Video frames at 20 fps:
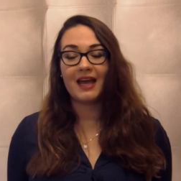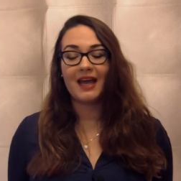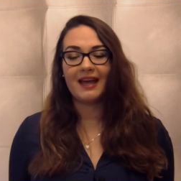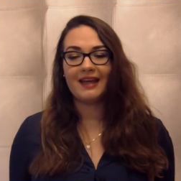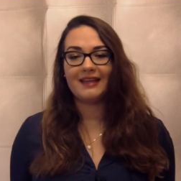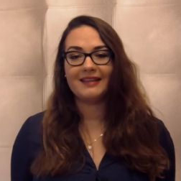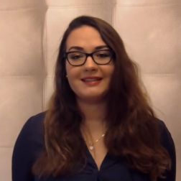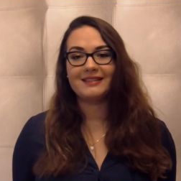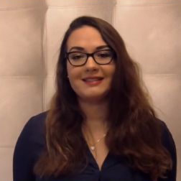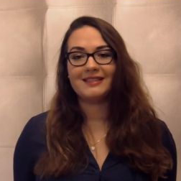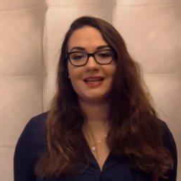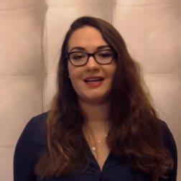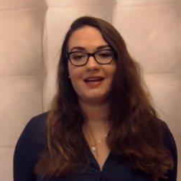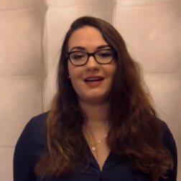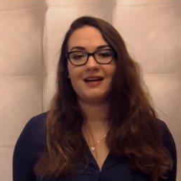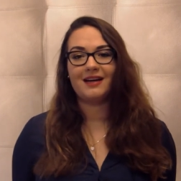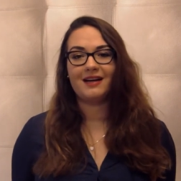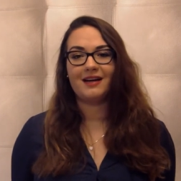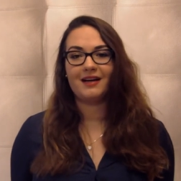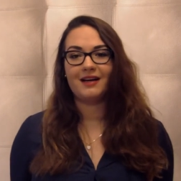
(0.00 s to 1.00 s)
and
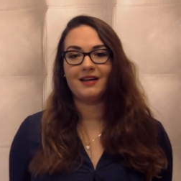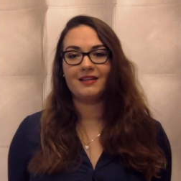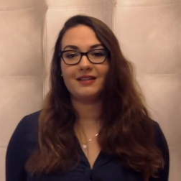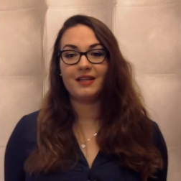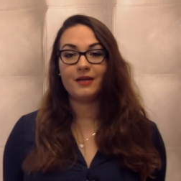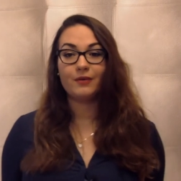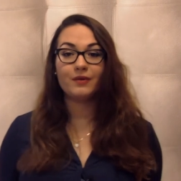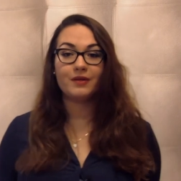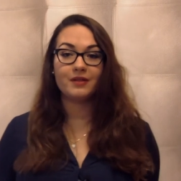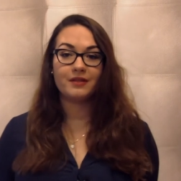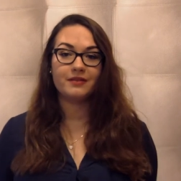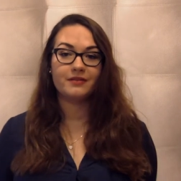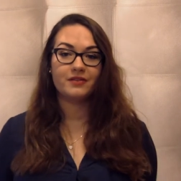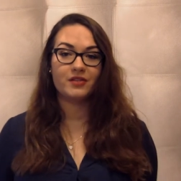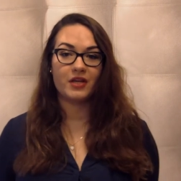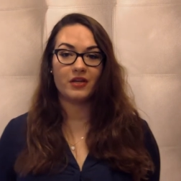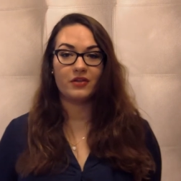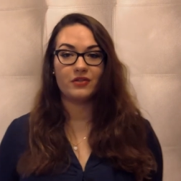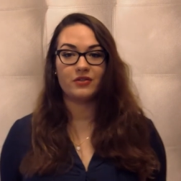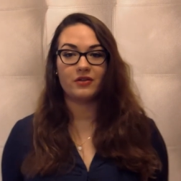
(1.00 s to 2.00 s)
uh, they will
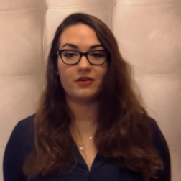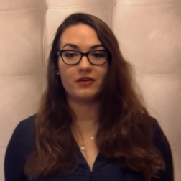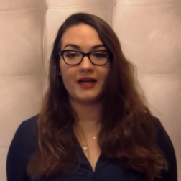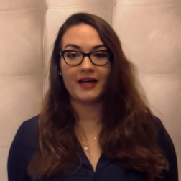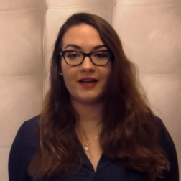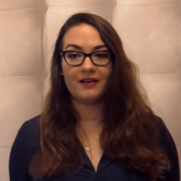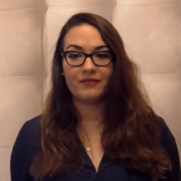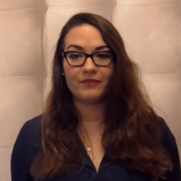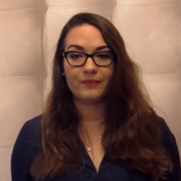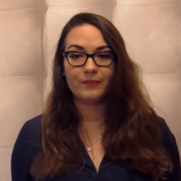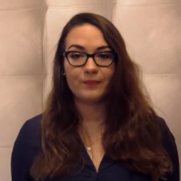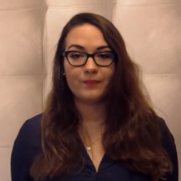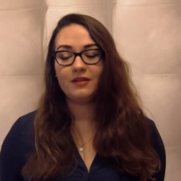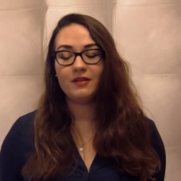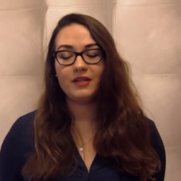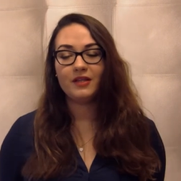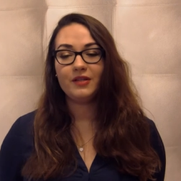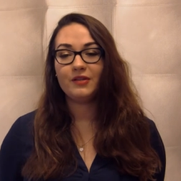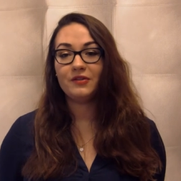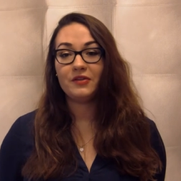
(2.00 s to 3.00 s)
change your life.
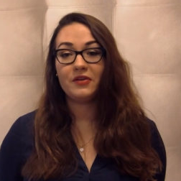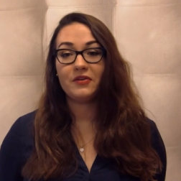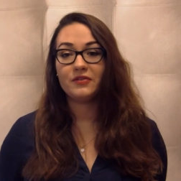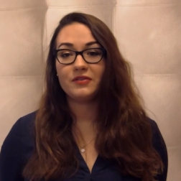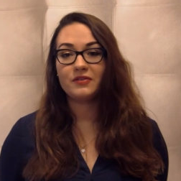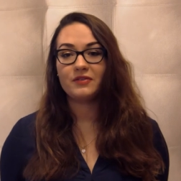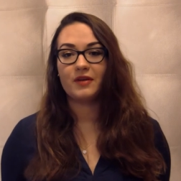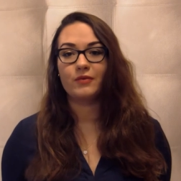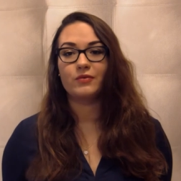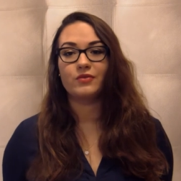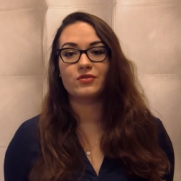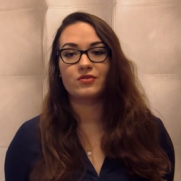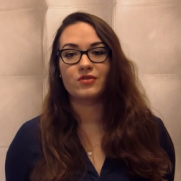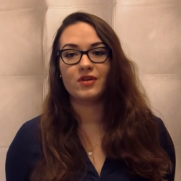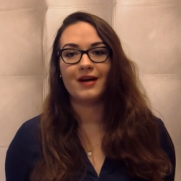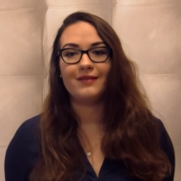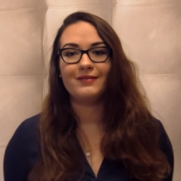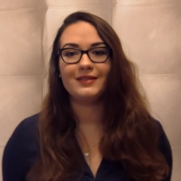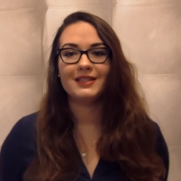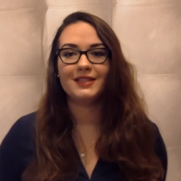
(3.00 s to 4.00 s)
In, in, London I would
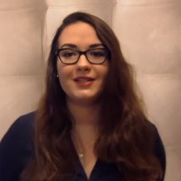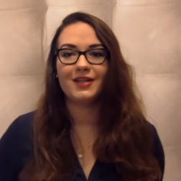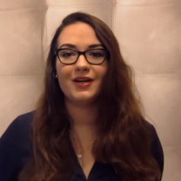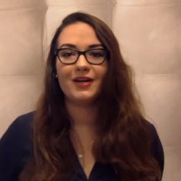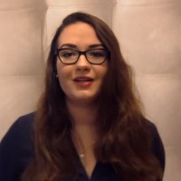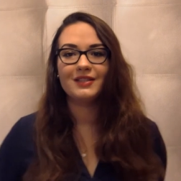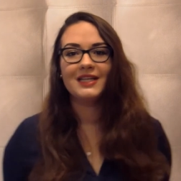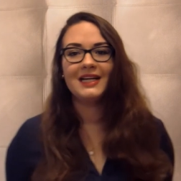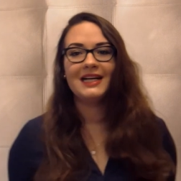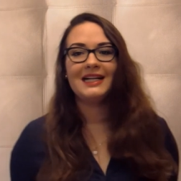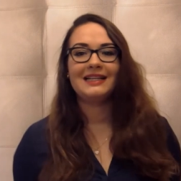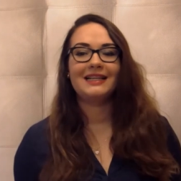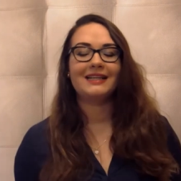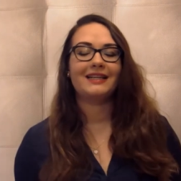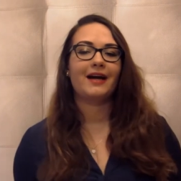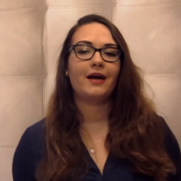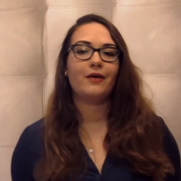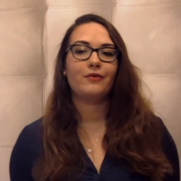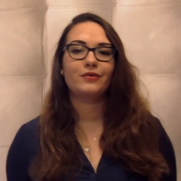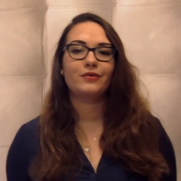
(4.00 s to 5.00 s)
travel a lot, like I